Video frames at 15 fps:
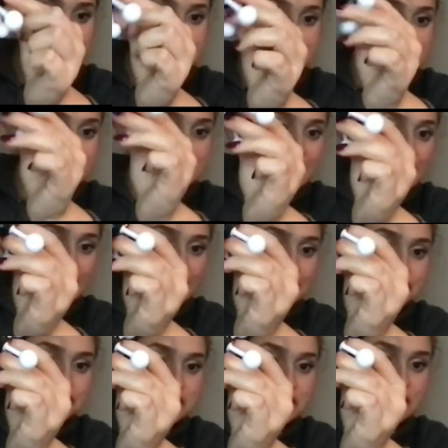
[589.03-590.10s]
see that
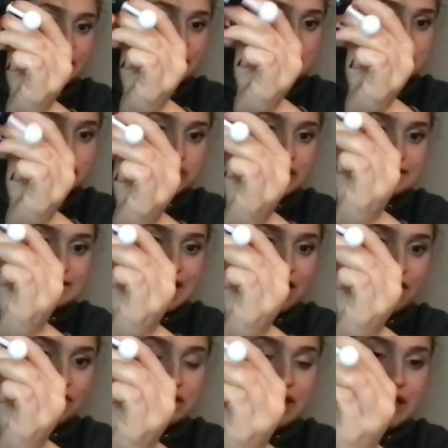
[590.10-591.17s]
hydrogen coming straight
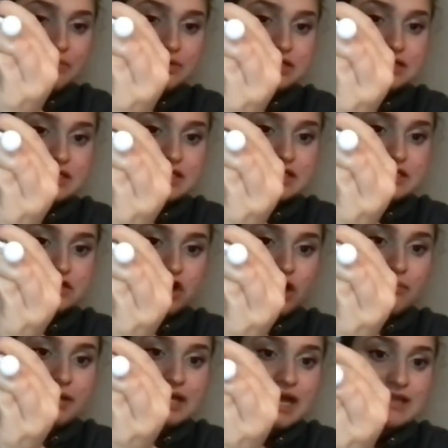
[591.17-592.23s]
down, and we see this
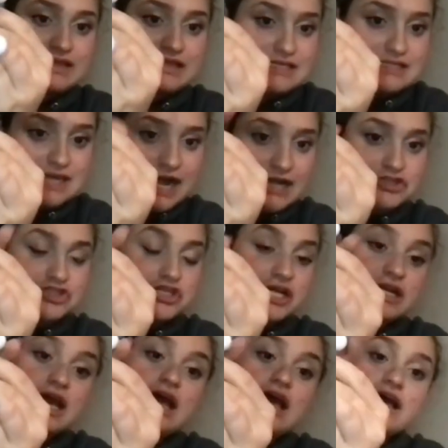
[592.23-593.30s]
carbon and this
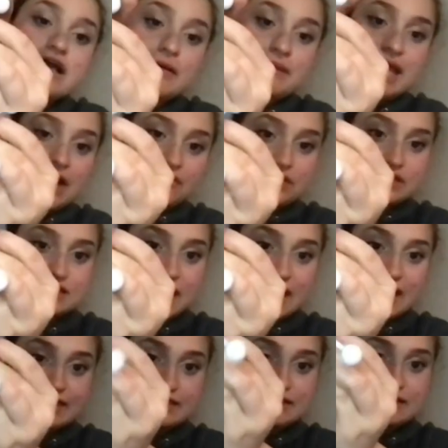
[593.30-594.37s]
hydrogen coming out the
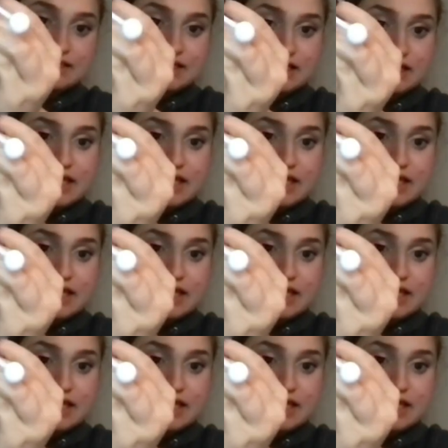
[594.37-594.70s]
sides.